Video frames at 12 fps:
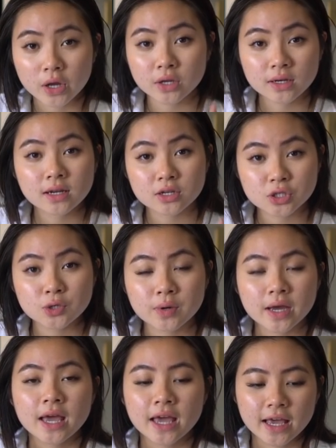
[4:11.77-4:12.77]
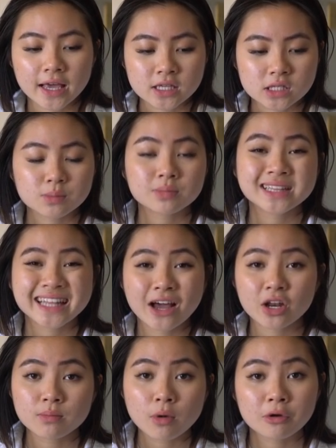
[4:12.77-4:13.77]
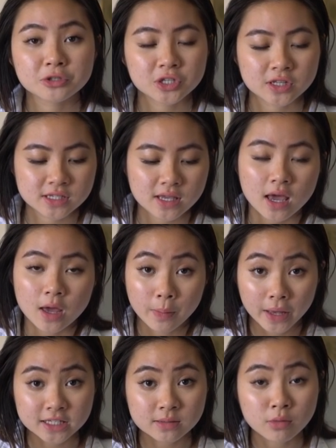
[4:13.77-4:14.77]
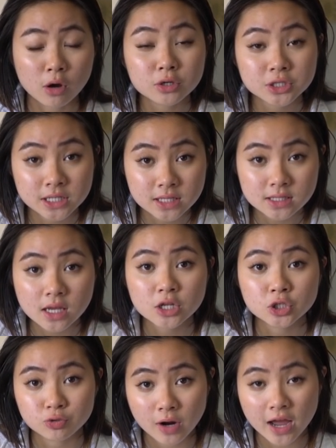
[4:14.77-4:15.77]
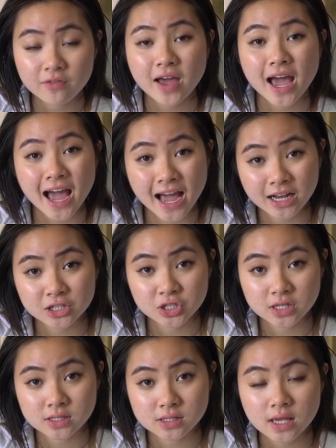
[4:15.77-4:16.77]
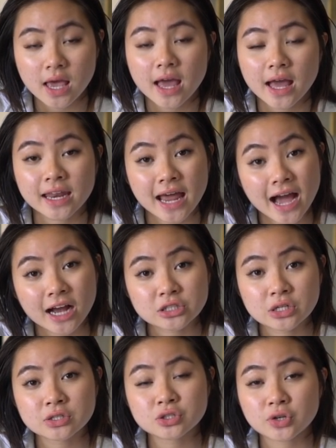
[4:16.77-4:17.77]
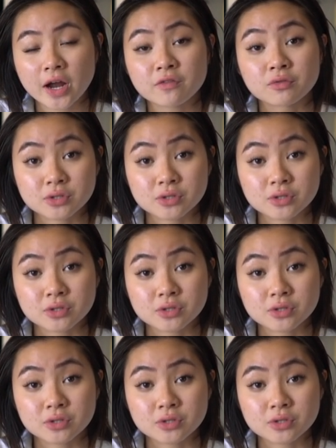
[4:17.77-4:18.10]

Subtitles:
What you need to do is play on emotions, because emotions drive actions and actions drive